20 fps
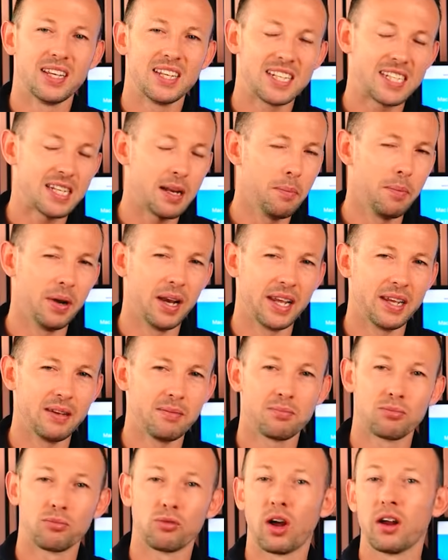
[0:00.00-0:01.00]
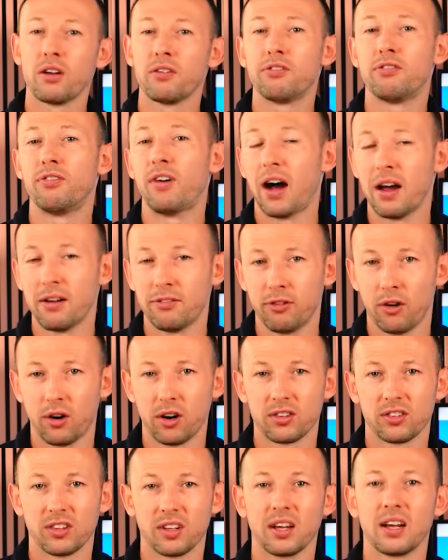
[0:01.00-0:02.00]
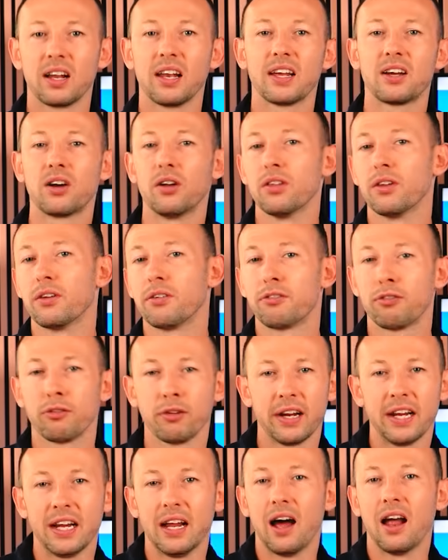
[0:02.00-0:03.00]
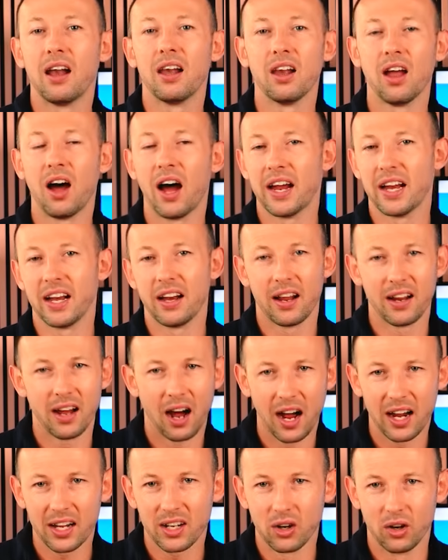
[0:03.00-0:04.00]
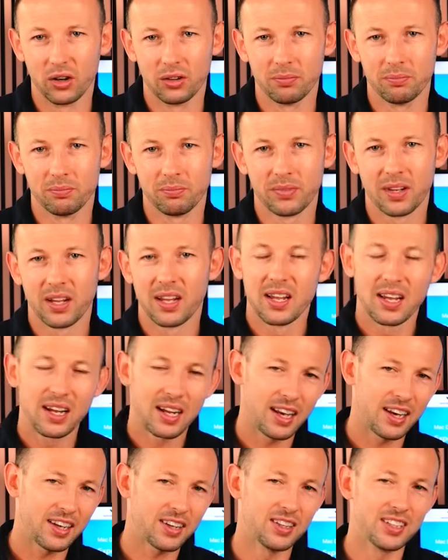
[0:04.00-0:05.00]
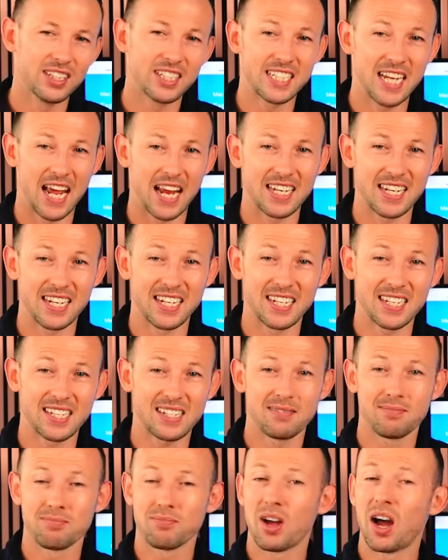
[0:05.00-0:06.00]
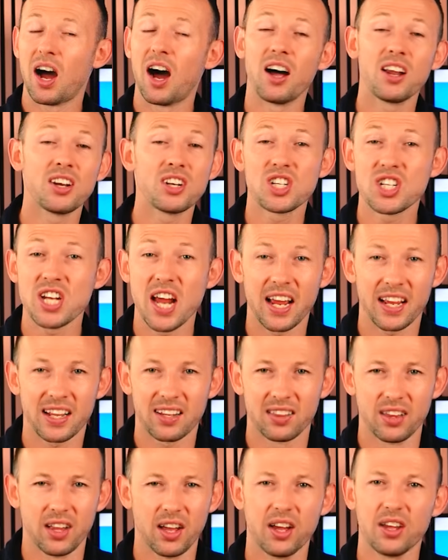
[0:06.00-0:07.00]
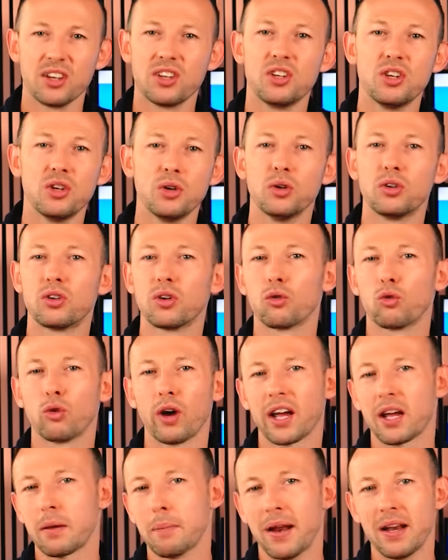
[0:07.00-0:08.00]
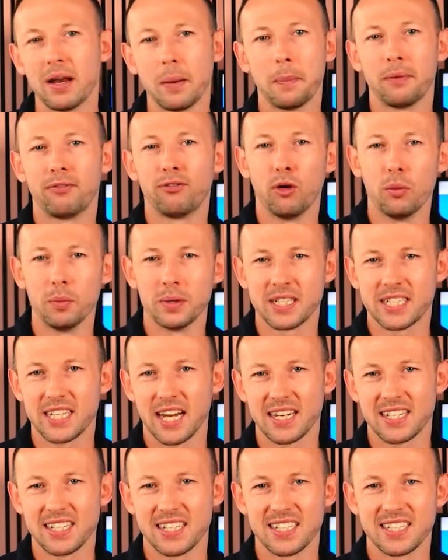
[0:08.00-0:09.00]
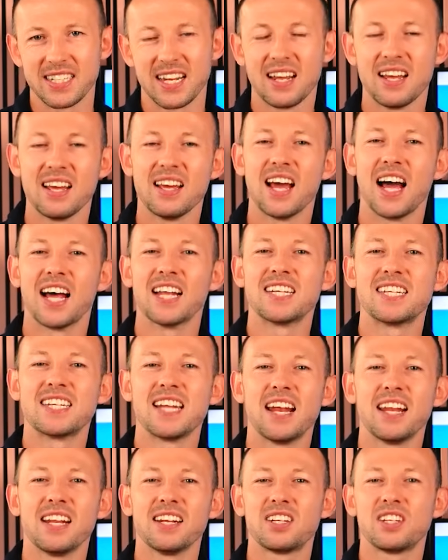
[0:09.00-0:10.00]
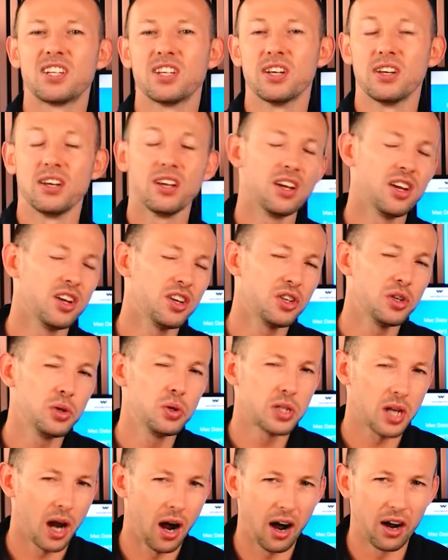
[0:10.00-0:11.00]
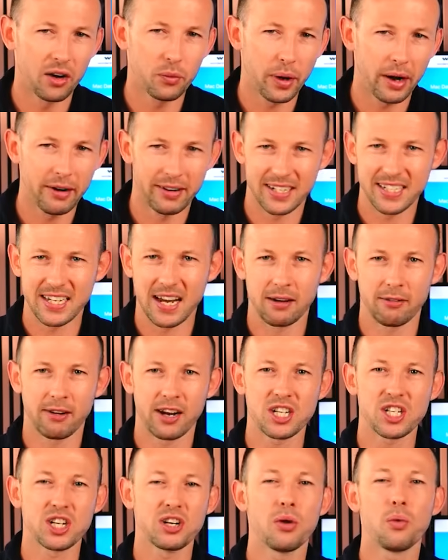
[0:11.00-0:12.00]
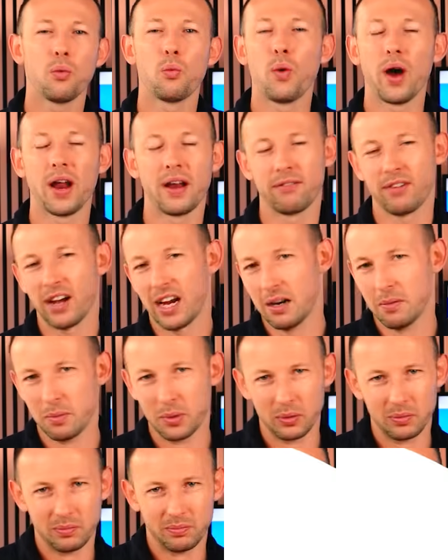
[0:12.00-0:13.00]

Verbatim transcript: Similarly, run Firefox and click on the three-line icon. Click on Settings, uncheck the Use Recommended Performance Settings and set it to Use Hardware Acceleration when available.